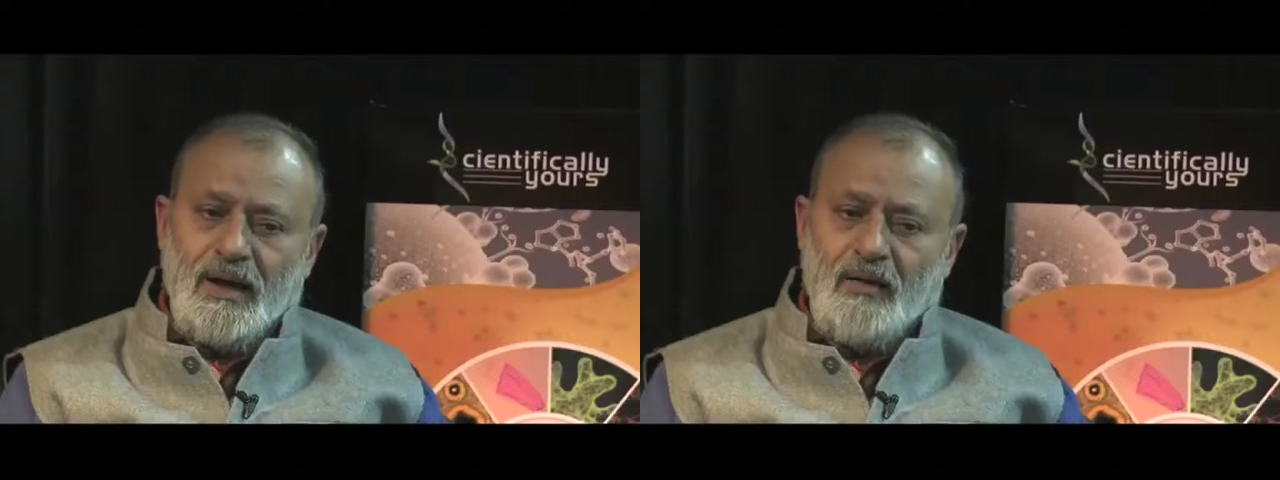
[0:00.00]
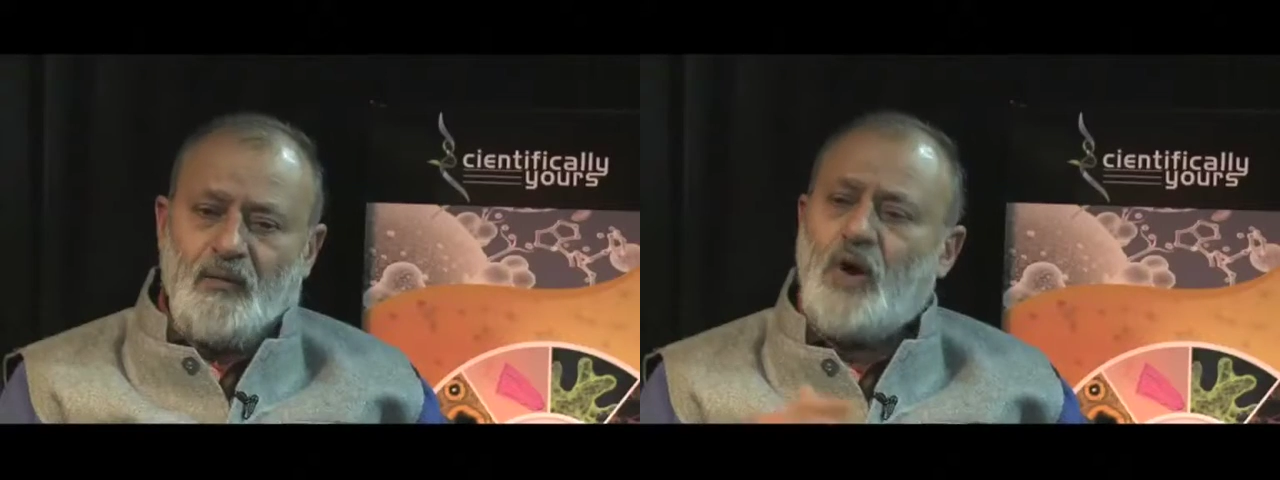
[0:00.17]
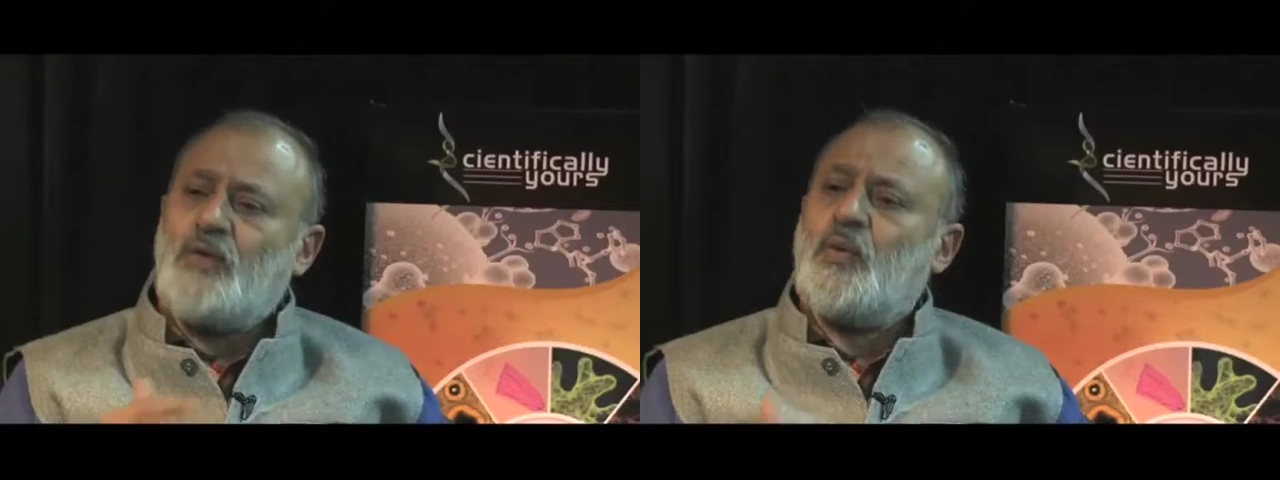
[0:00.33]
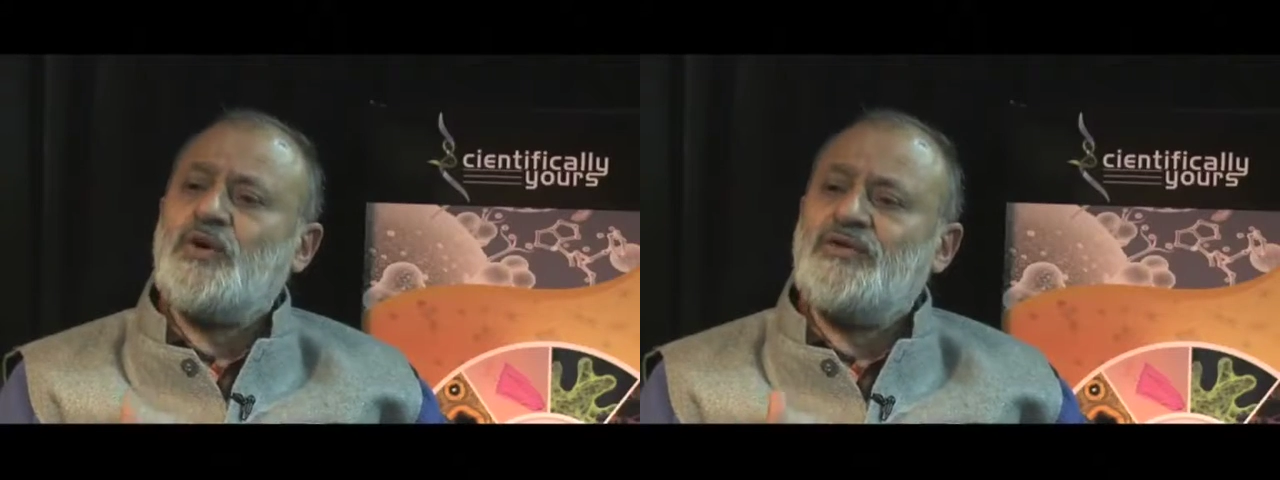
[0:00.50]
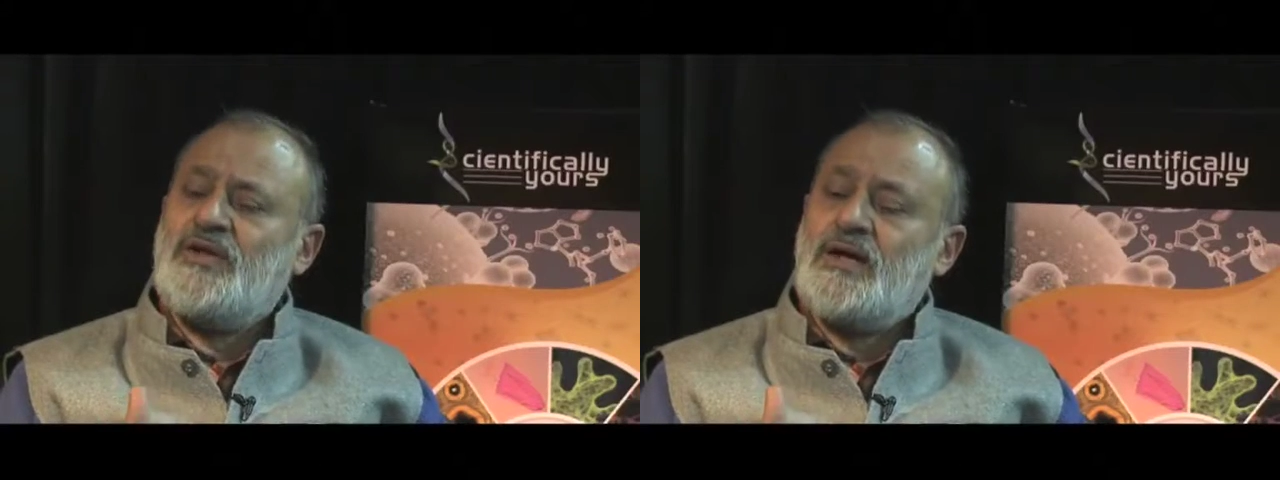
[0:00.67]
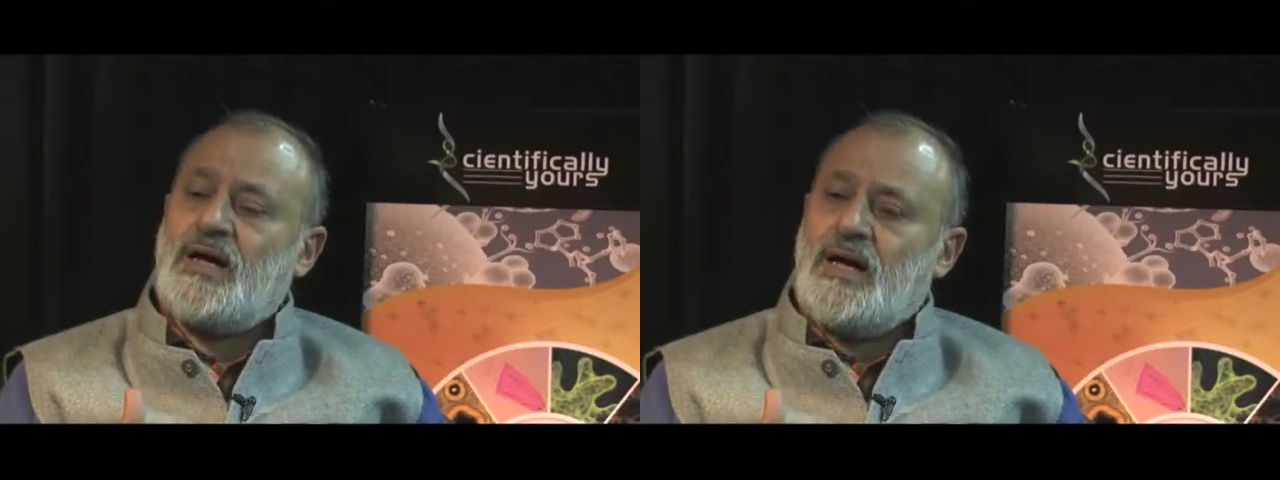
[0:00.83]
What was
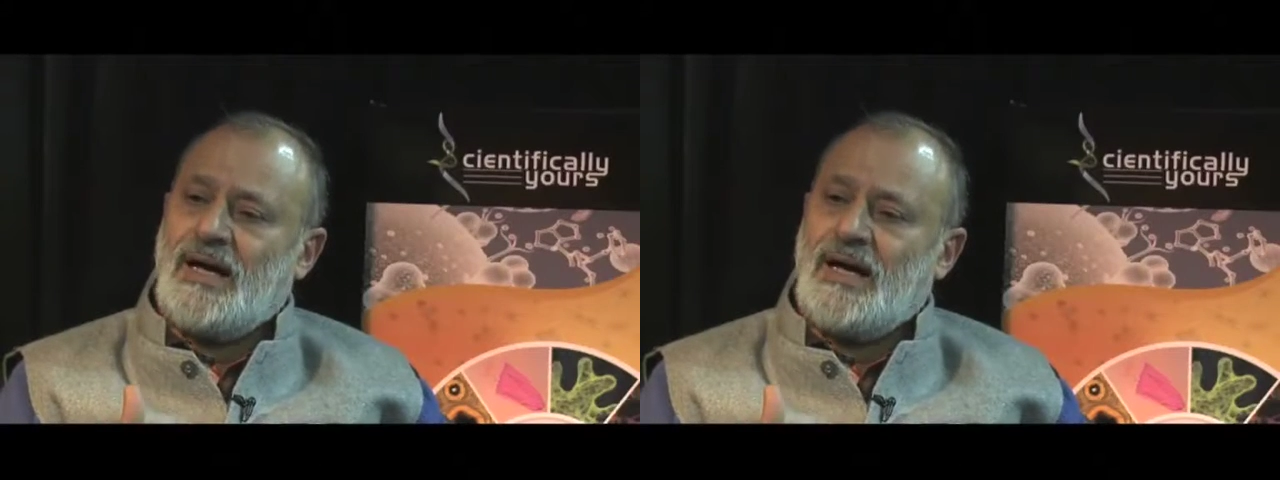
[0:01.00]
the